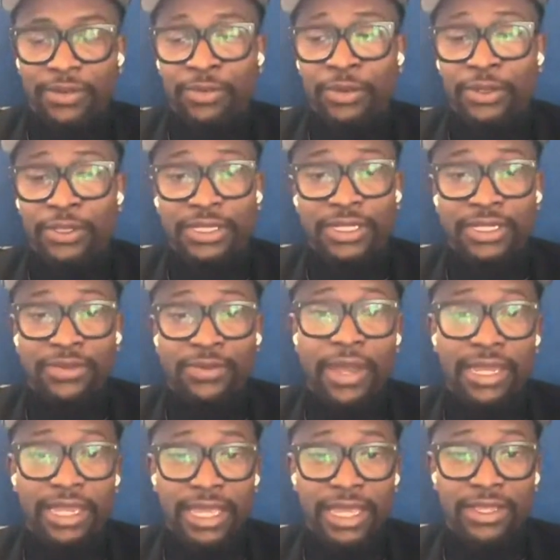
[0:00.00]
the person is
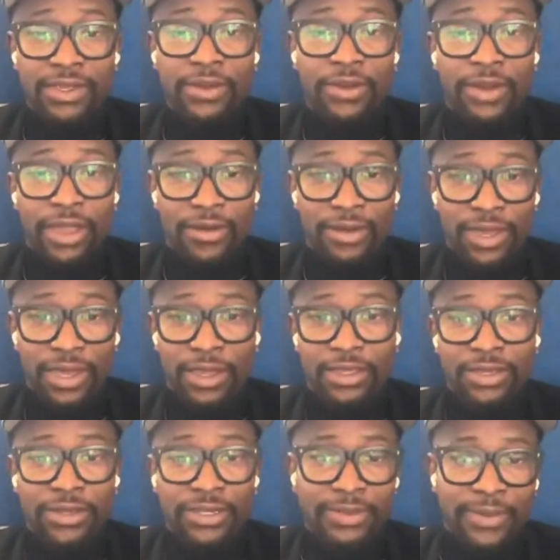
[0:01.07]
right in your area in
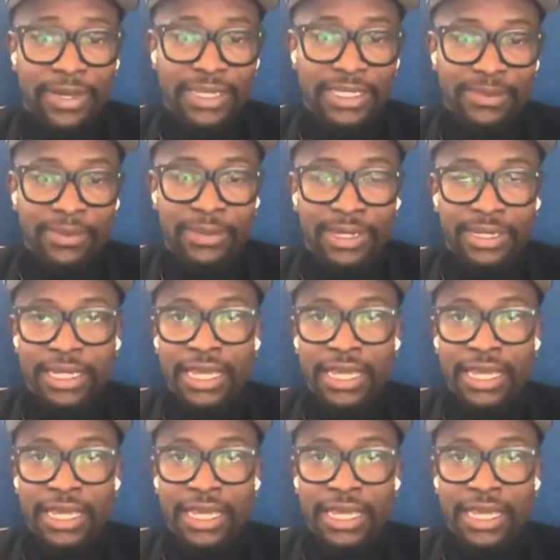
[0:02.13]
your space. But